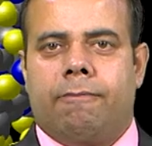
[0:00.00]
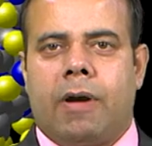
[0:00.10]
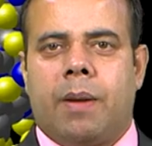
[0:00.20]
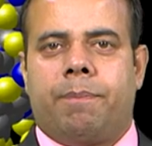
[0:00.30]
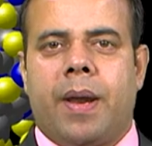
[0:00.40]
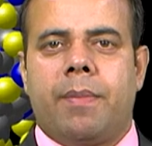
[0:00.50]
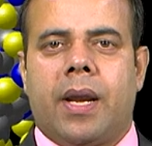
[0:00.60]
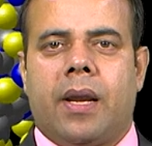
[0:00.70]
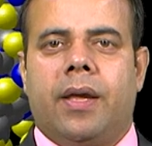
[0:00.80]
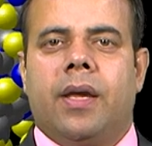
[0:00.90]
While
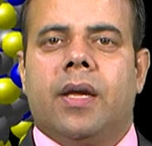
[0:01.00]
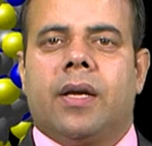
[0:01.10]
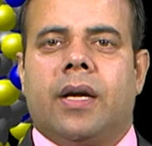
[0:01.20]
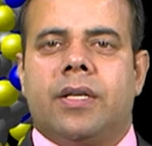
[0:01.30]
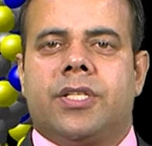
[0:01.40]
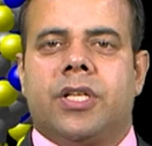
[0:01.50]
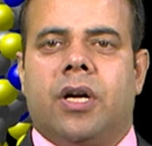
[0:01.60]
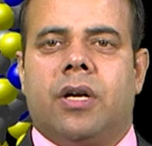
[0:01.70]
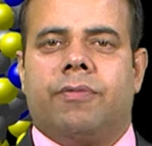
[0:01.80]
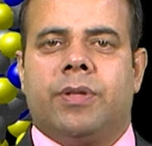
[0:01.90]
primarily
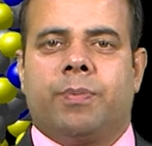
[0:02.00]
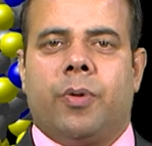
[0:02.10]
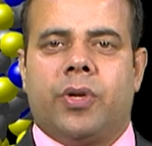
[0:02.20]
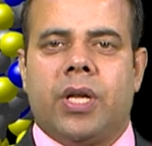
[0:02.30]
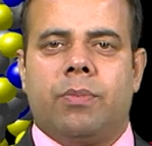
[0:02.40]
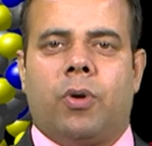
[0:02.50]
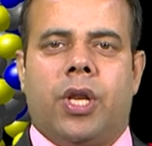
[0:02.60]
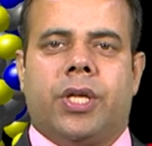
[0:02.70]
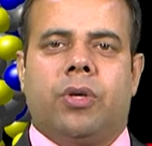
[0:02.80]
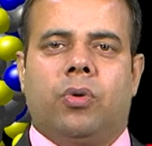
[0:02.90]
concerned with protein
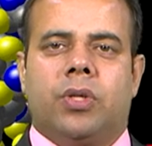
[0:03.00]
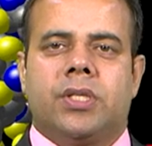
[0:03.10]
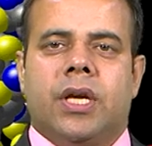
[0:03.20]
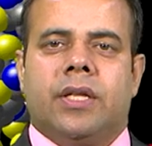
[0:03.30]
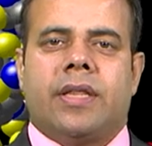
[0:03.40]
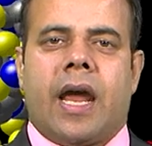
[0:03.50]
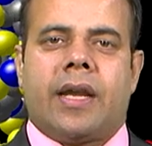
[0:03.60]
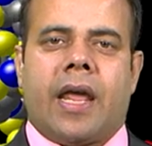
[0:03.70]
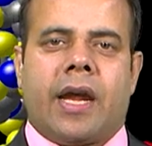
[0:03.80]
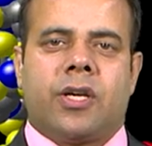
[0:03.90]
molecules
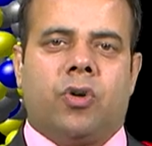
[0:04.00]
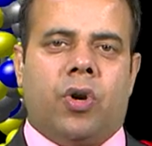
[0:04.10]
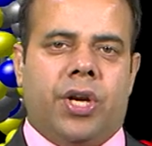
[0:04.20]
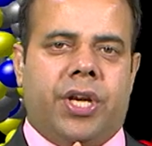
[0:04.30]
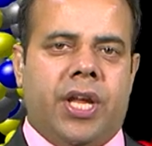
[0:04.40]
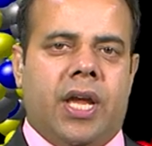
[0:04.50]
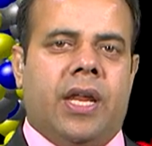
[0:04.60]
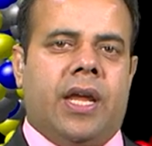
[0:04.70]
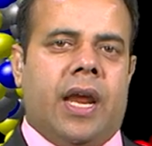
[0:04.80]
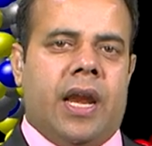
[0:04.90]
that act on
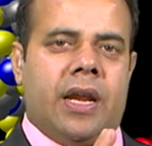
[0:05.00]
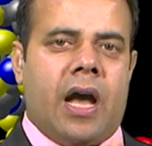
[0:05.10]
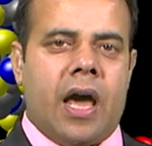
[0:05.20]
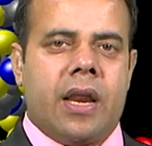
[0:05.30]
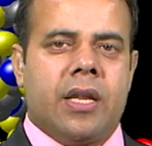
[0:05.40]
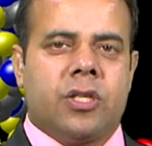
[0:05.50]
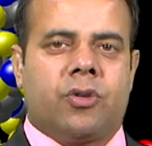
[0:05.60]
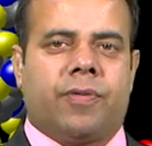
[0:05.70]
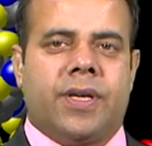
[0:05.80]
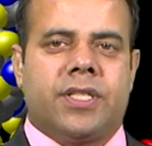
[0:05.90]
DNA and RNA
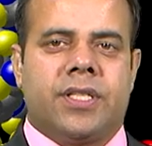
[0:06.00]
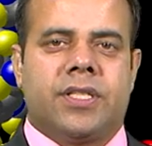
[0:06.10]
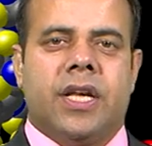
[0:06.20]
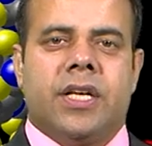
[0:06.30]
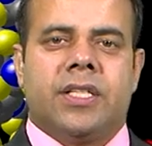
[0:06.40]
sequences